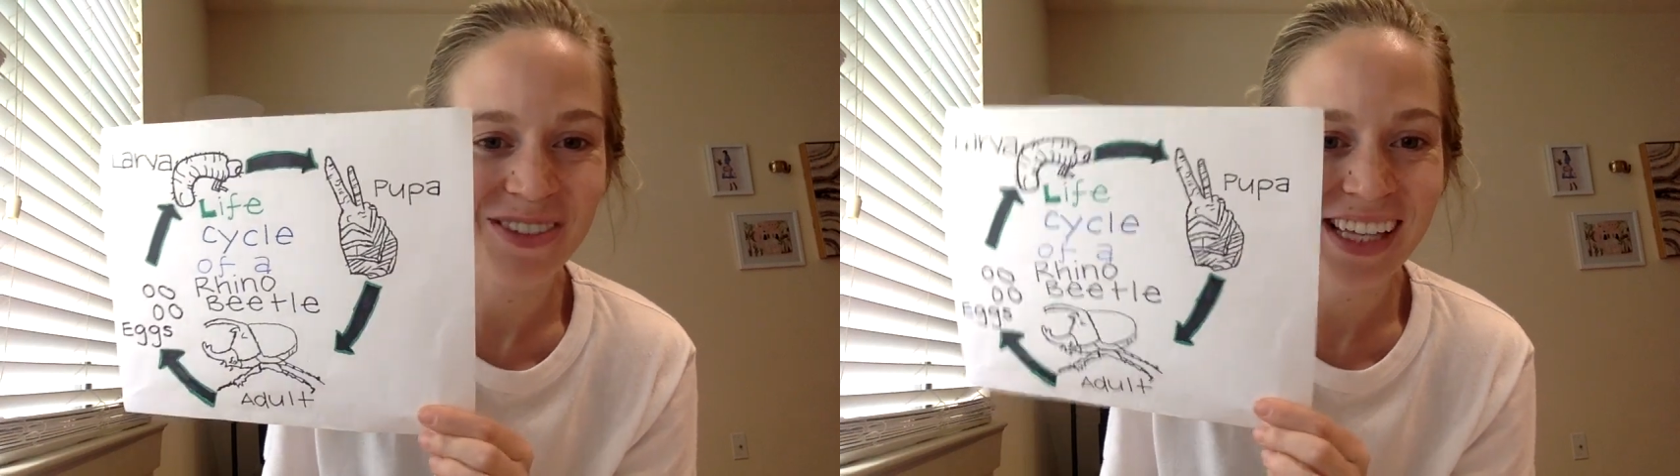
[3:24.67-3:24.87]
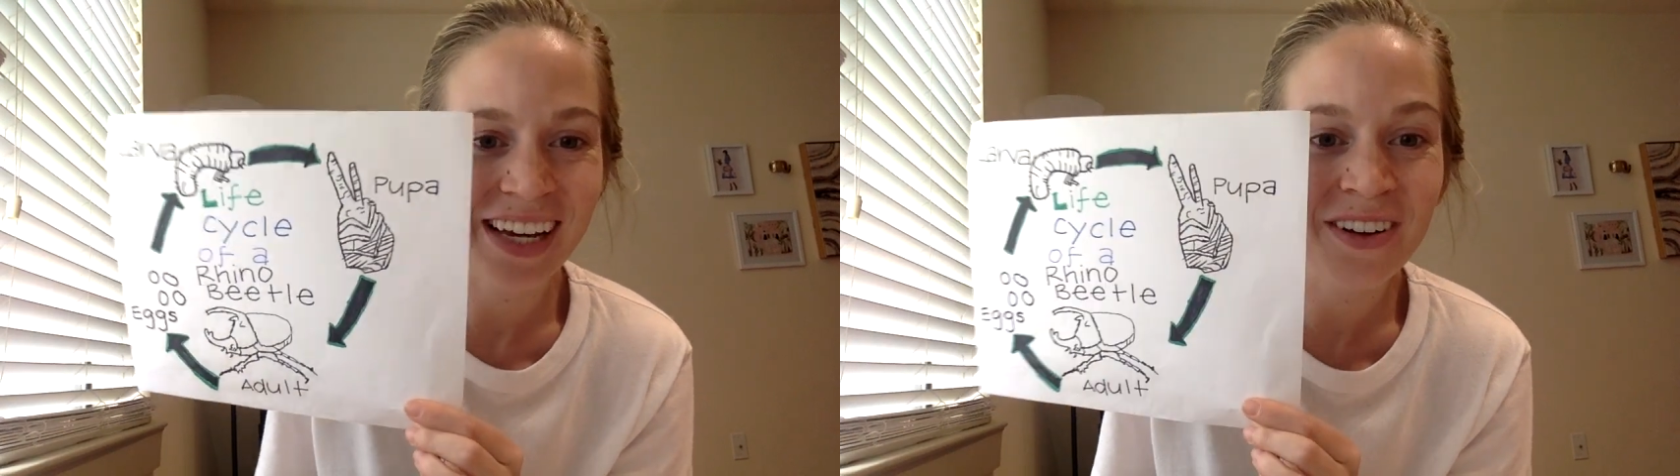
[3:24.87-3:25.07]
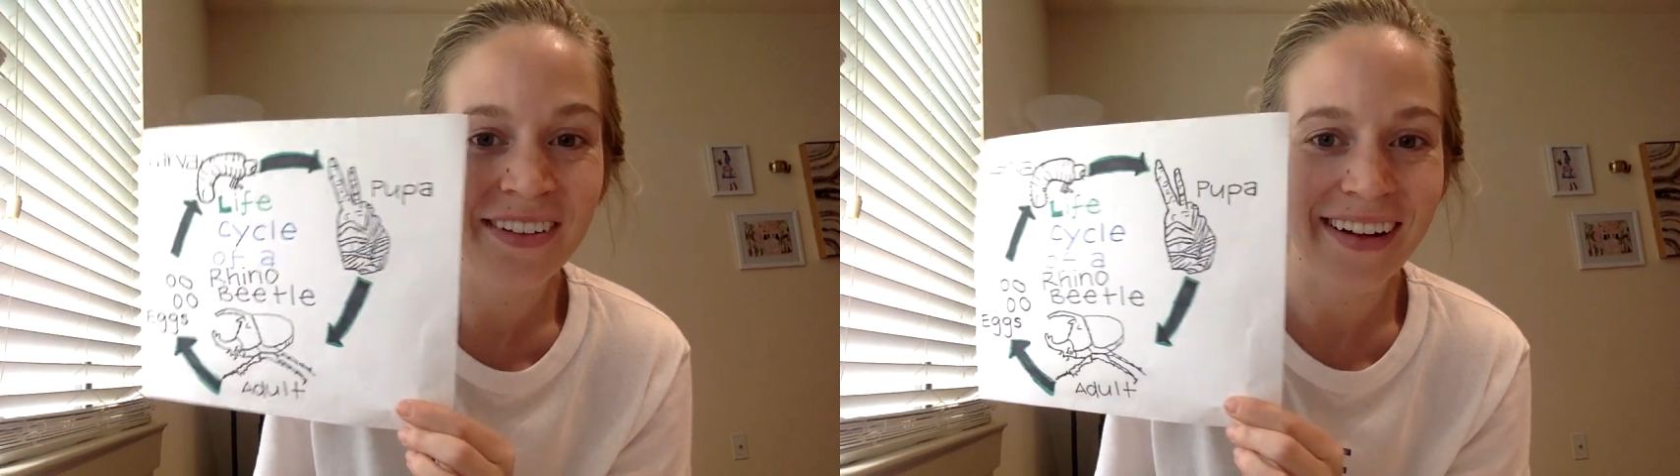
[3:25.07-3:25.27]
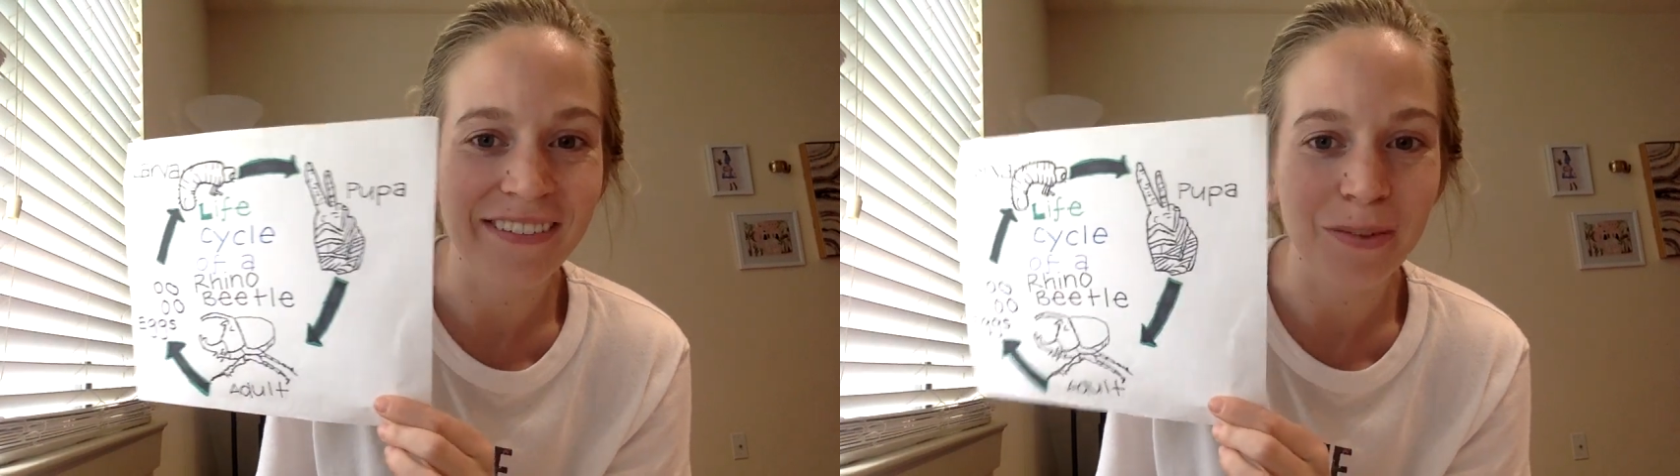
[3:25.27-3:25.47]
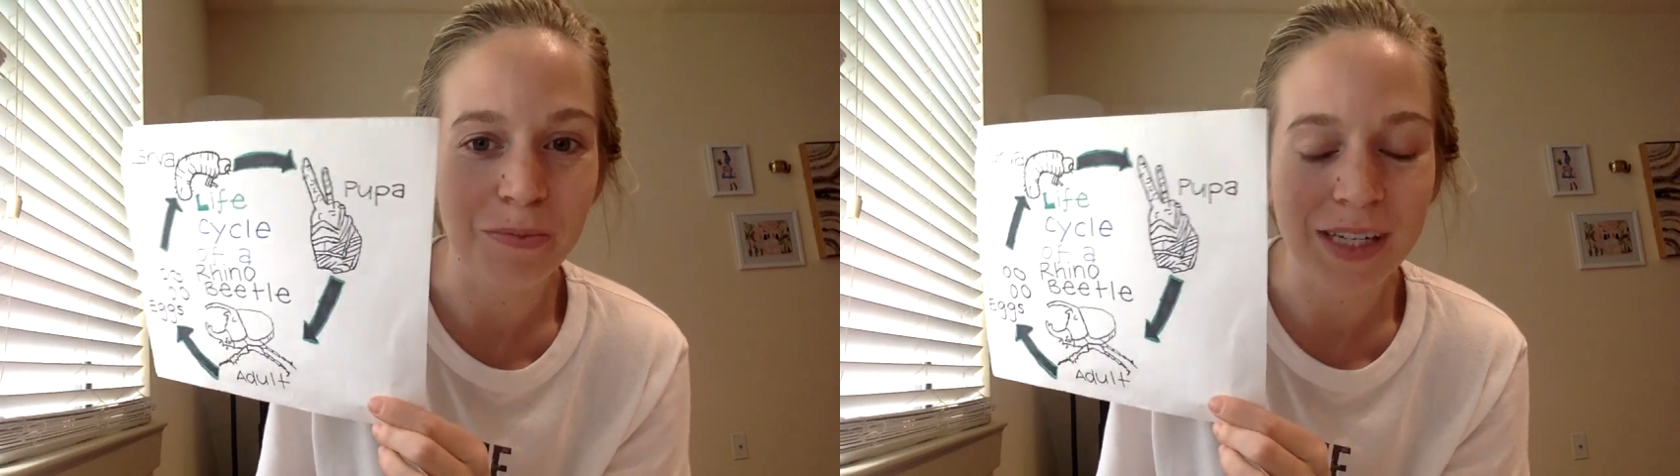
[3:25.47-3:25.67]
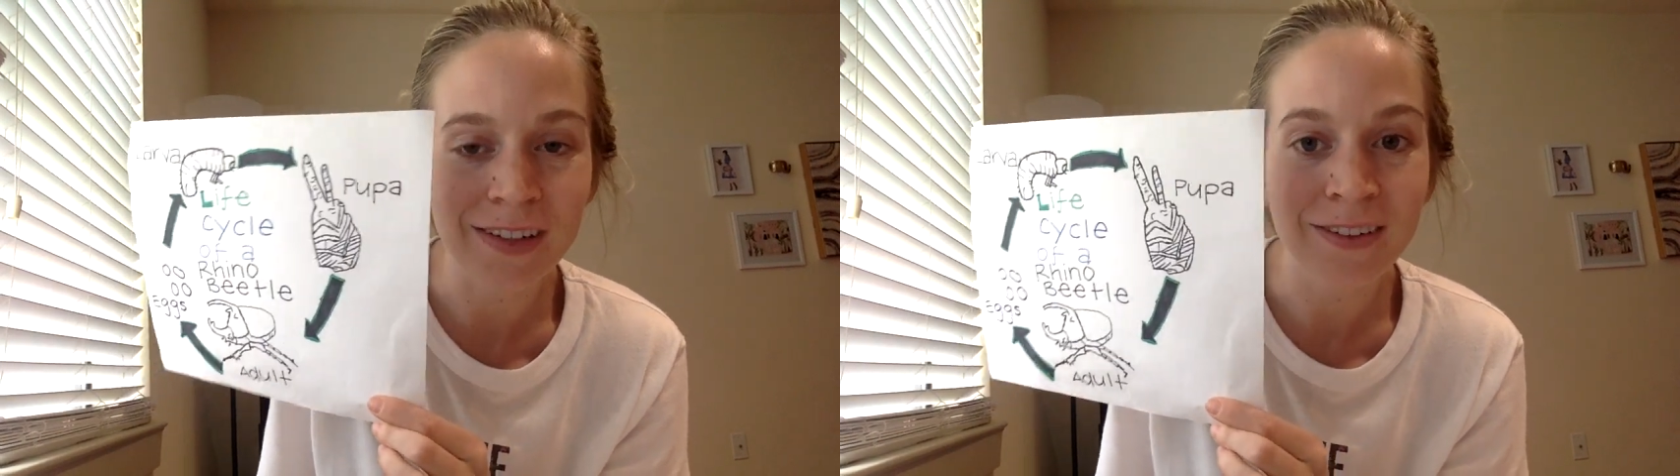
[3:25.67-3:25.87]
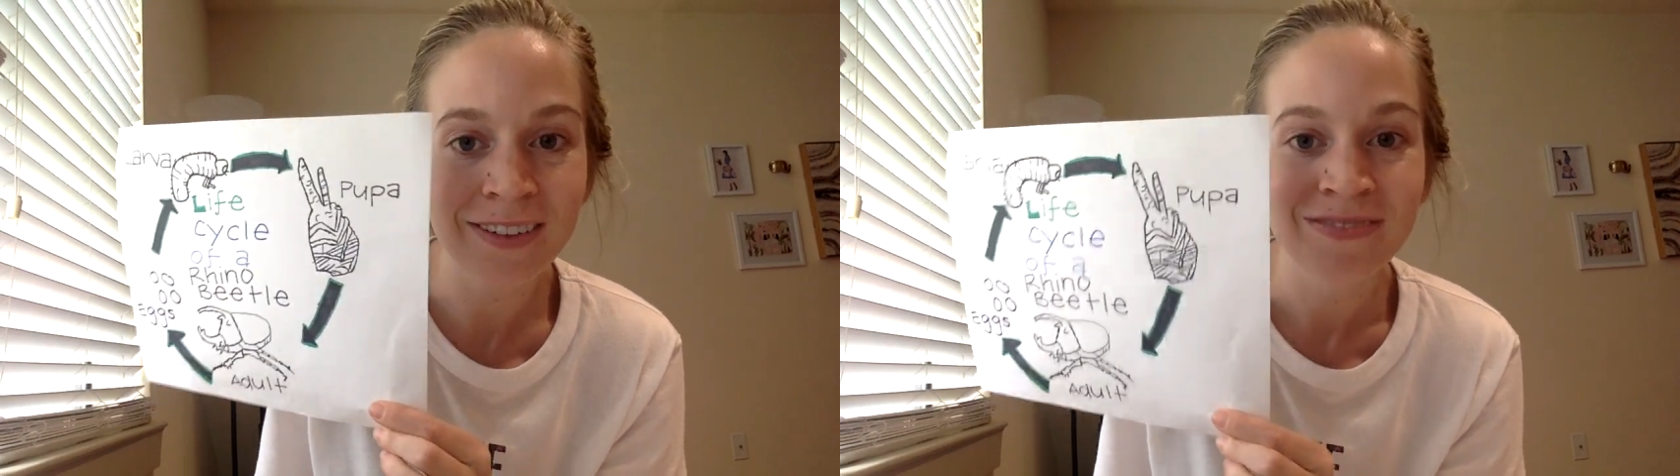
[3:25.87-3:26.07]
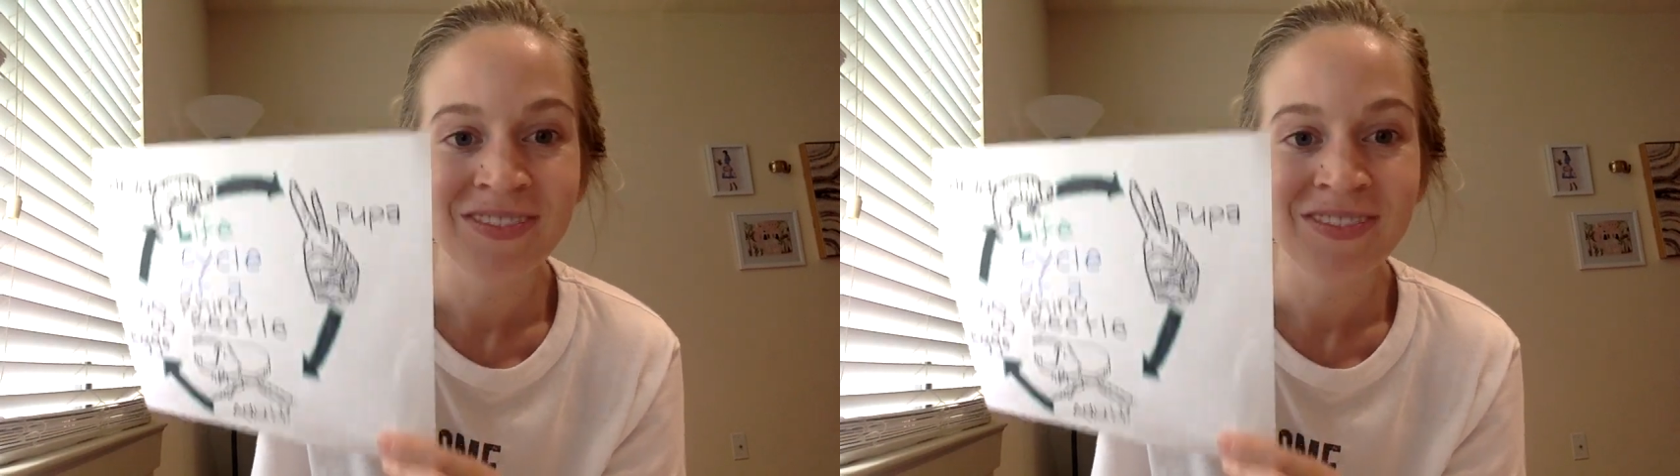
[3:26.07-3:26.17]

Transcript: cycle of a beetle